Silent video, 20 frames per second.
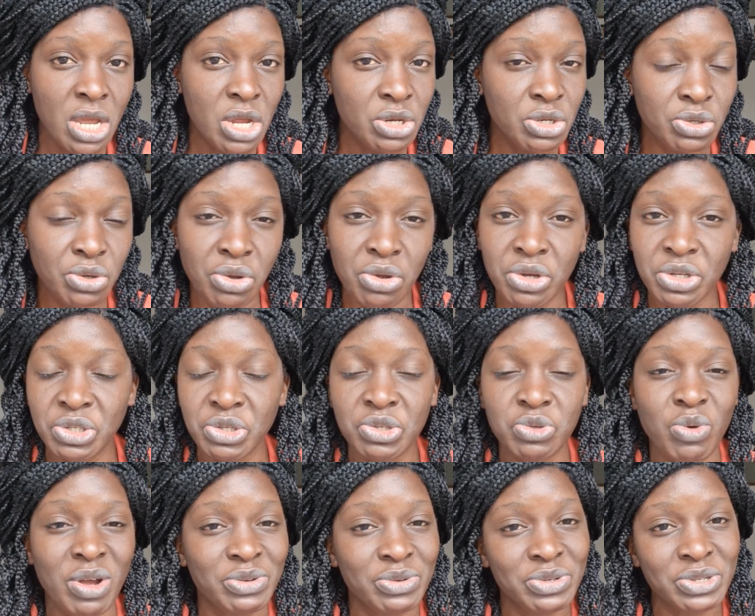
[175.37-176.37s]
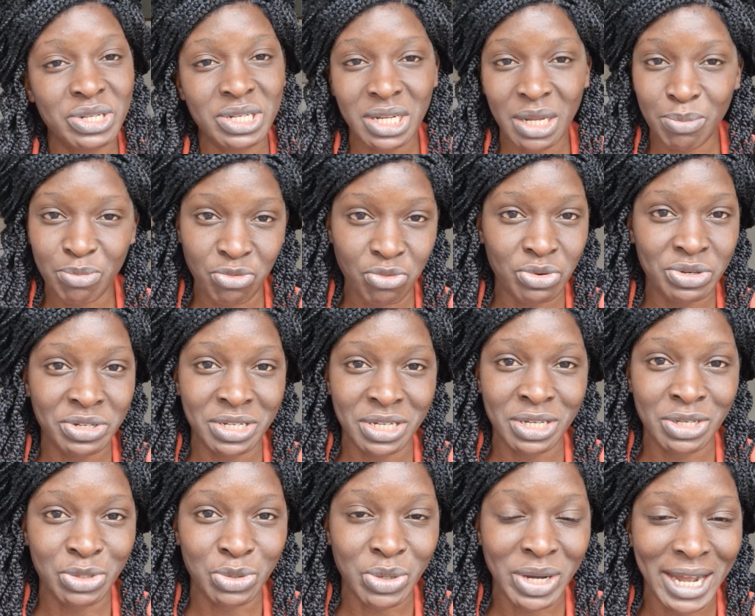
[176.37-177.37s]
Do you just want to step foot
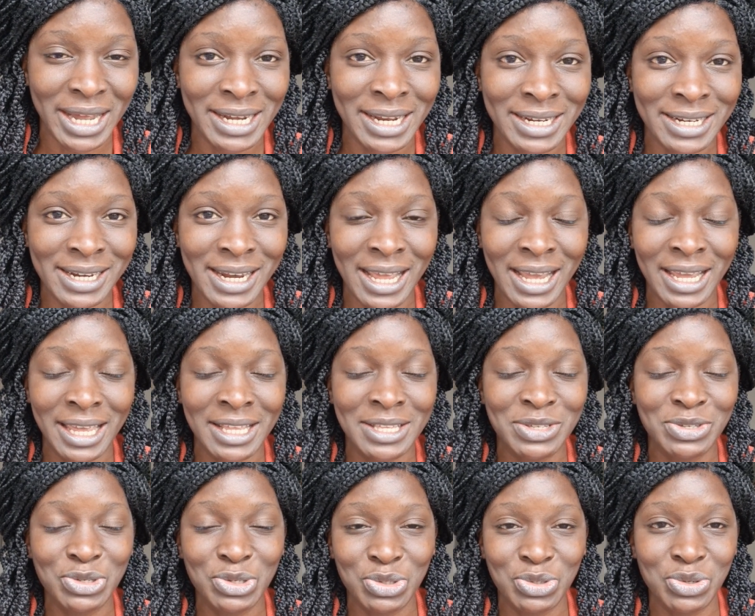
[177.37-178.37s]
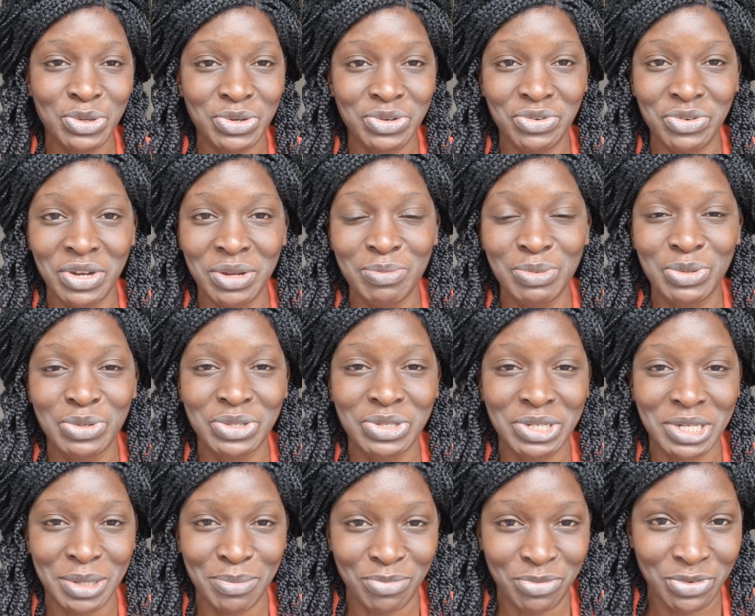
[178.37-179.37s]
into Canada, like it's just your dream to
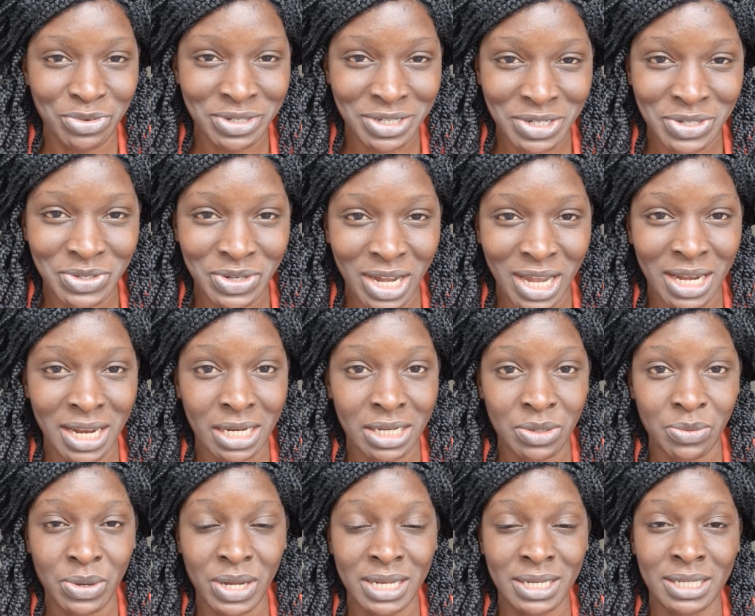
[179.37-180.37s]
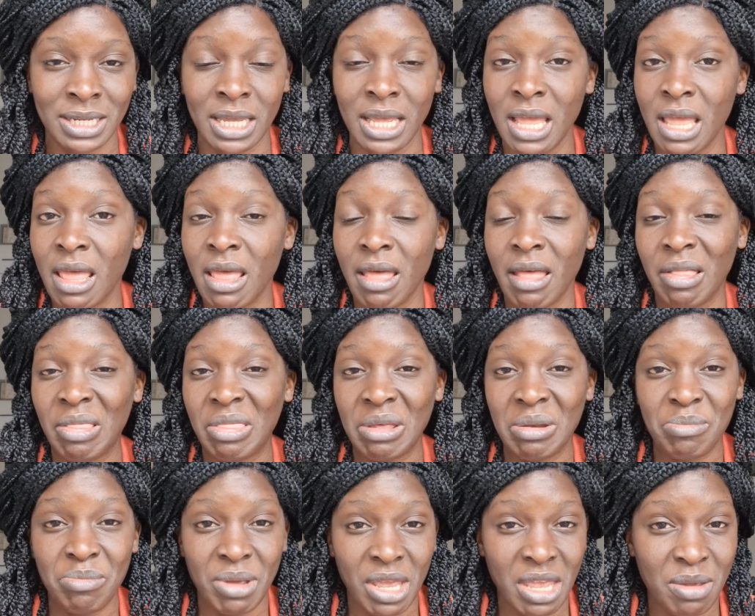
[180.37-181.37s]
step foot into Canada one day?
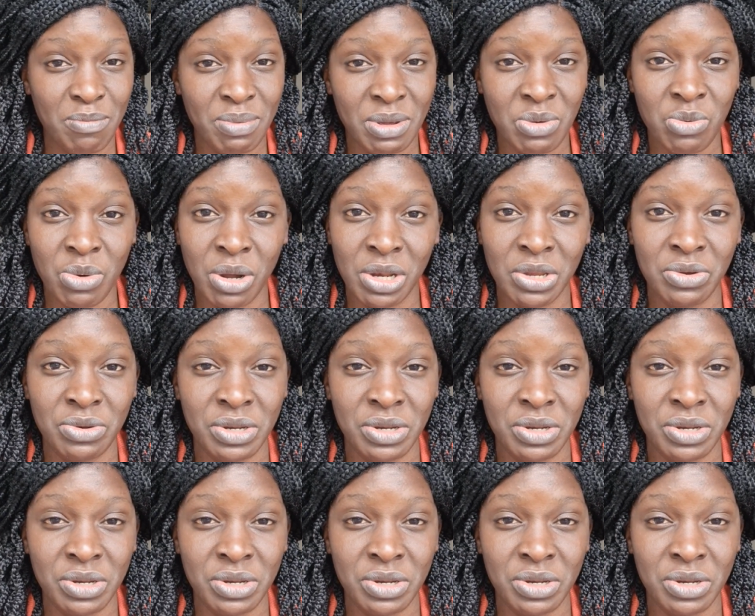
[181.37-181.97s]
Then maybe what you